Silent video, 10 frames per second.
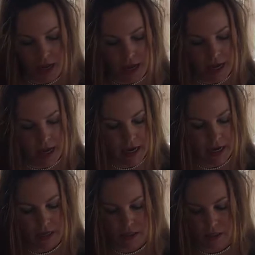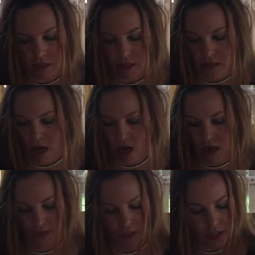And
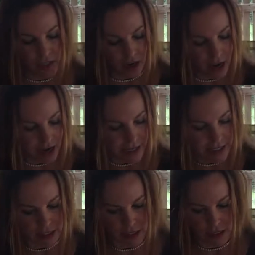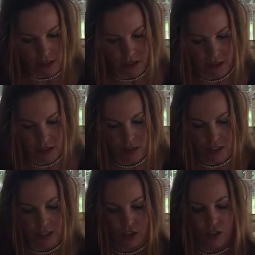you need ice. You
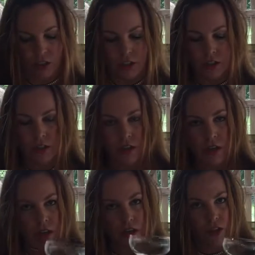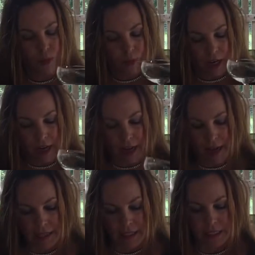need your coupe
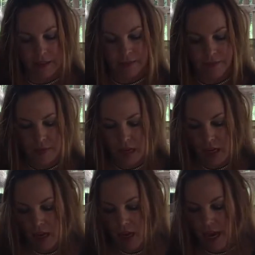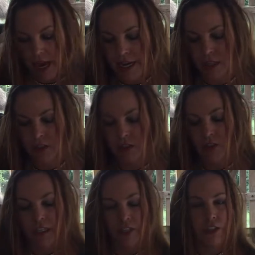glass, and you
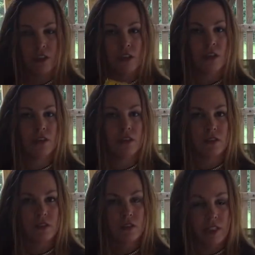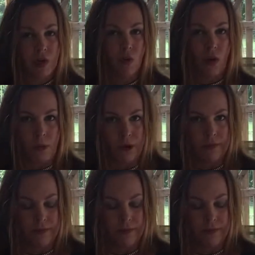need your dewormer.